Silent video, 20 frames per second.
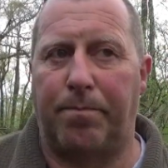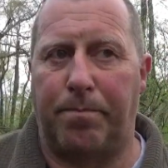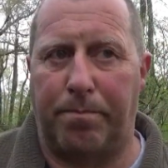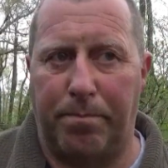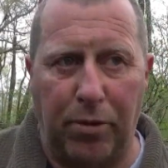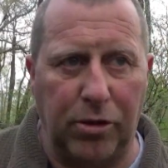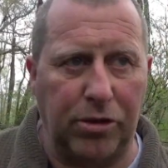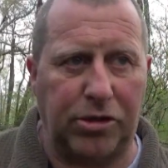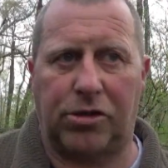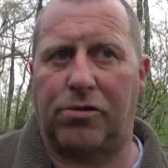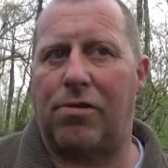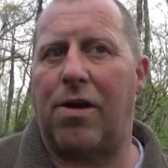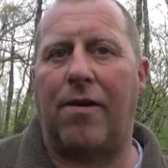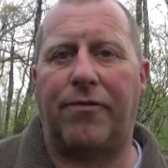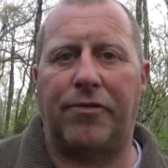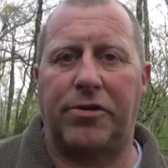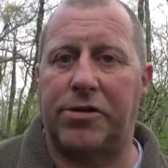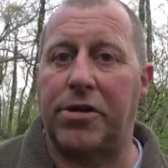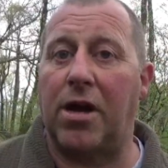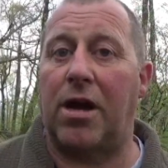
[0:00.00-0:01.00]

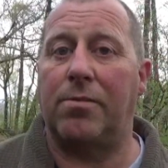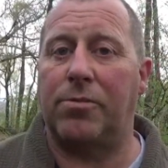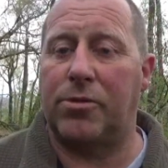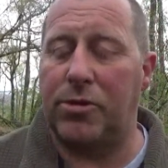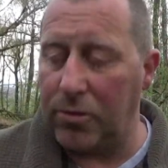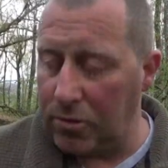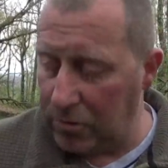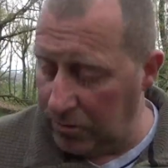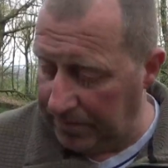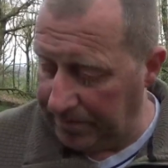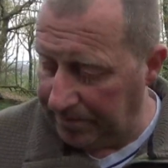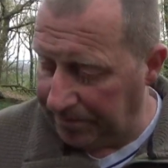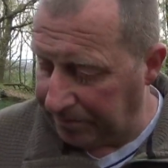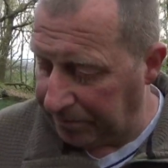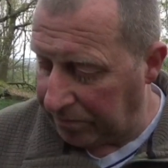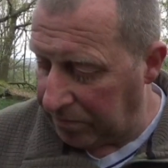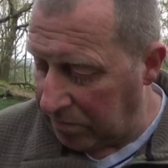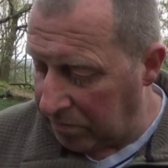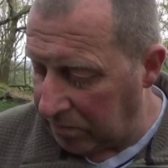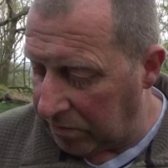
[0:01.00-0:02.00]
bushcraft type tool,
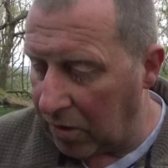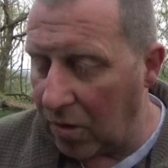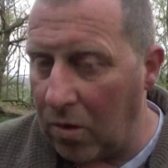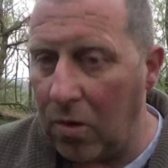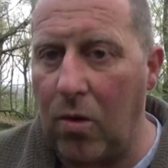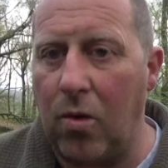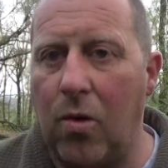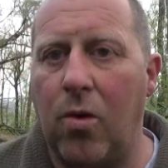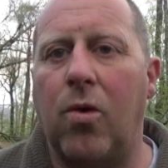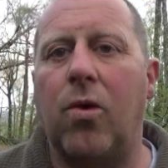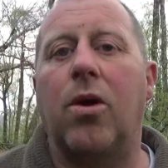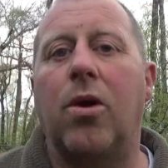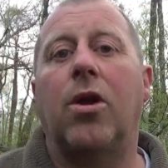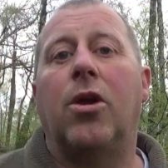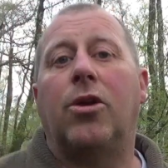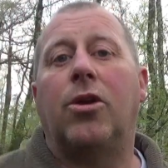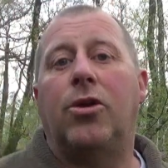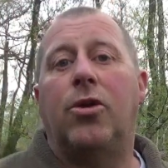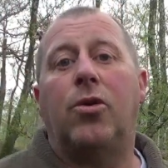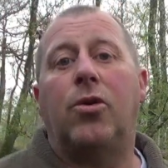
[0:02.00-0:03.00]
or
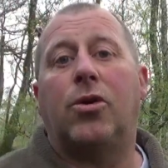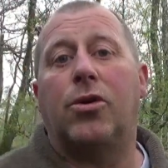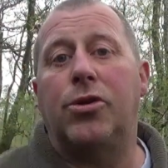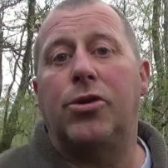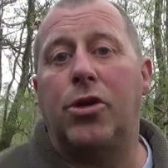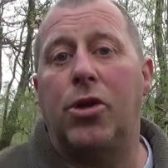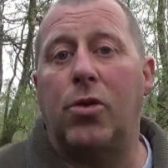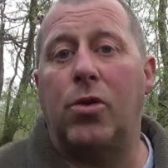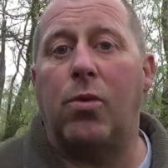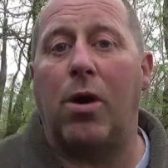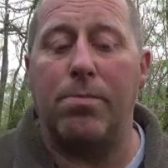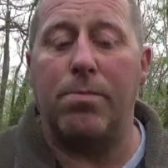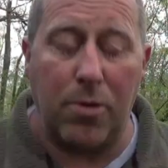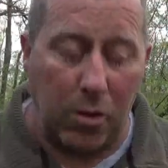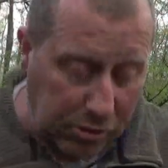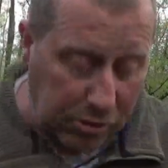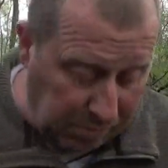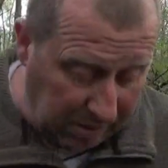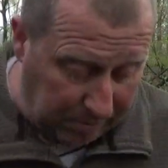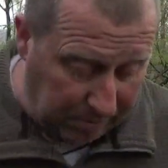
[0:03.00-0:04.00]
you can do what
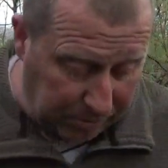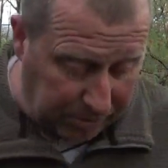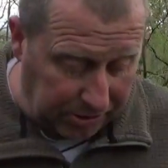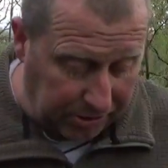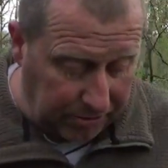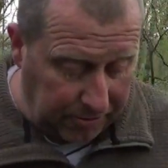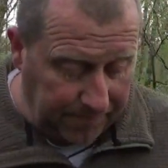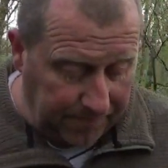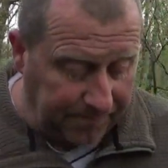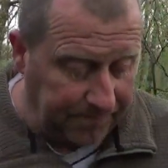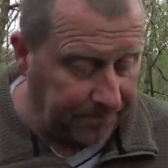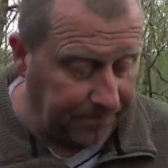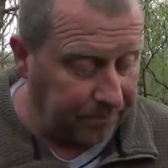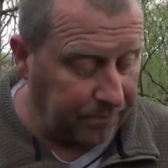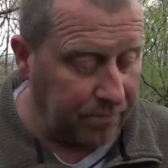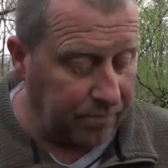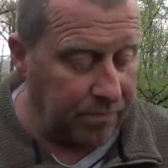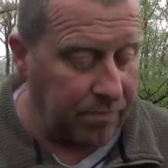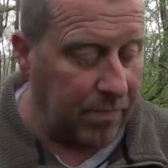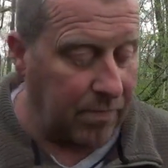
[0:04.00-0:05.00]
most people do,
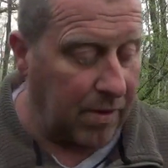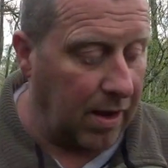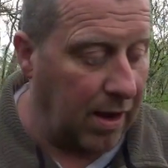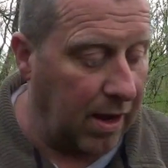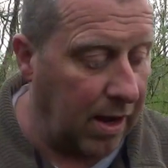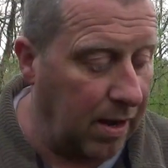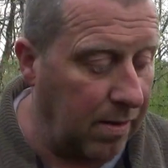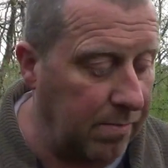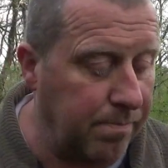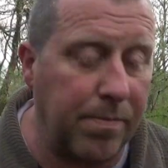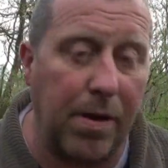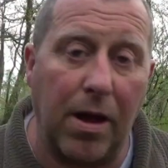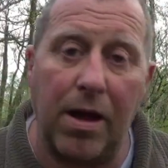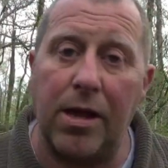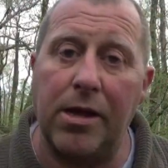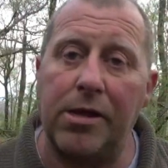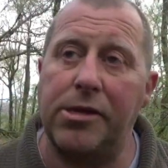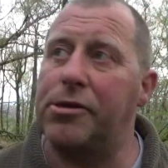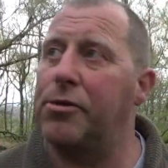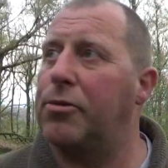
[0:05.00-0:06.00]
um, buy
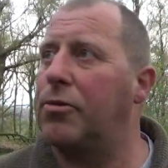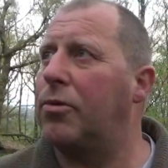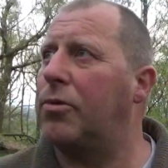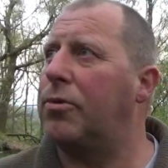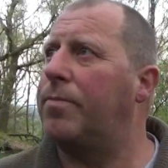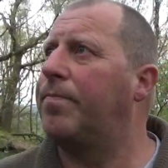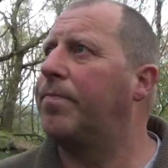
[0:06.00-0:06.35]
a saw,